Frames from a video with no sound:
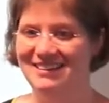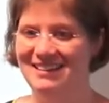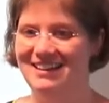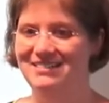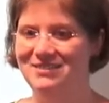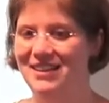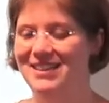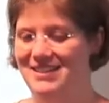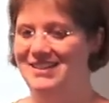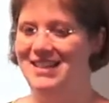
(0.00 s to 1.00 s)
Yeah, but
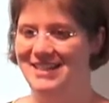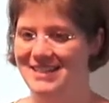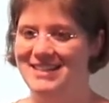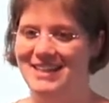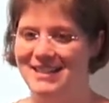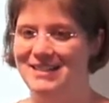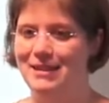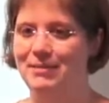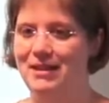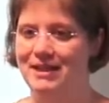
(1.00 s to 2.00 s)
that's that's the second
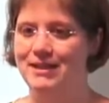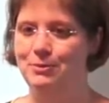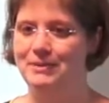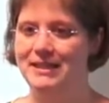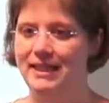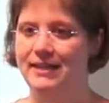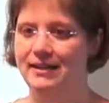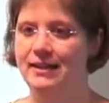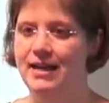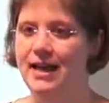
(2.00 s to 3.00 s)
step that has to be
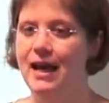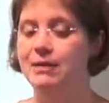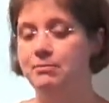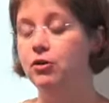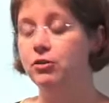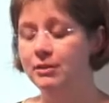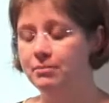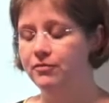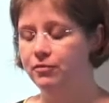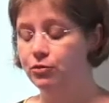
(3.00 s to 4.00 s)
taken. Um, only
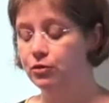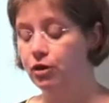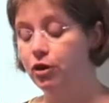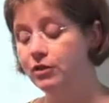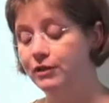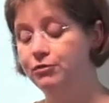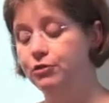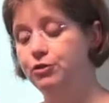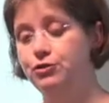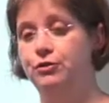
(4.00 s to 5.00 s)
for only for
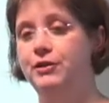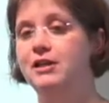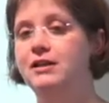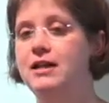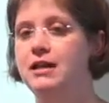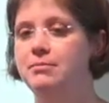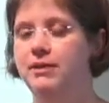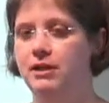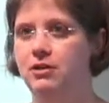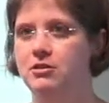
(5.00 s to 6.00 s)
the journal,
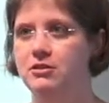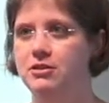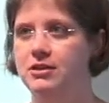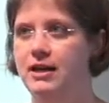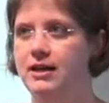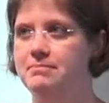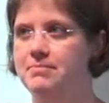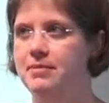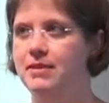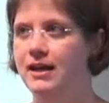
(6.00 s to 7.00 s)
because
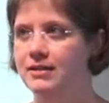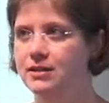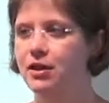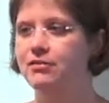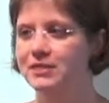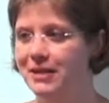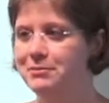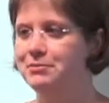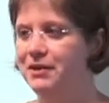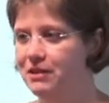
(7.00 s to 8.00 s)
um, that is
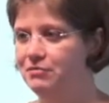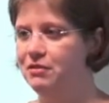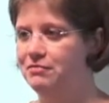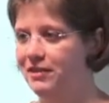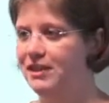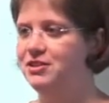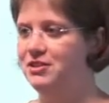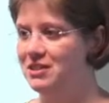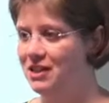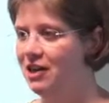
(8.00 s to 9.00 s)
oftentimes where the
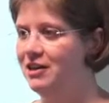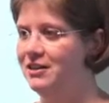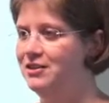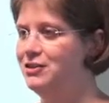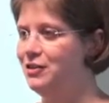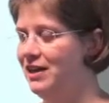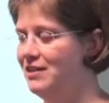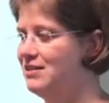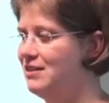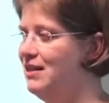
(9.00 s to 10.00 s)
reflections are, and so that's